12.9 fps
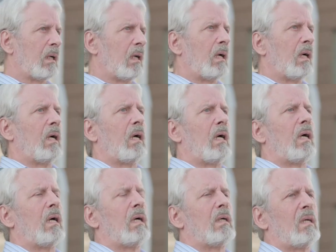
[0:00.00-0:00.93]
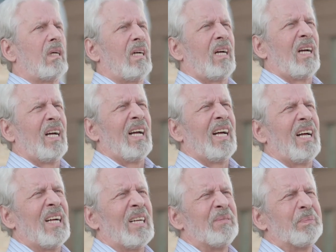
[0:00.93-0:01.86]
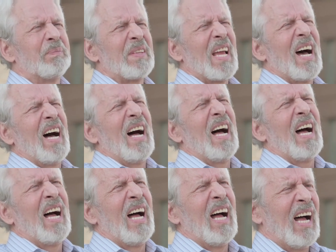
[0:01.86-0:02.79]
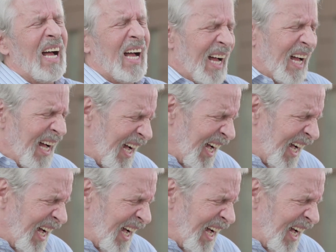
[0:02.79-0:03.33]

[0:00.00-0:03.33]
cardiac death comes from VFib. And that's what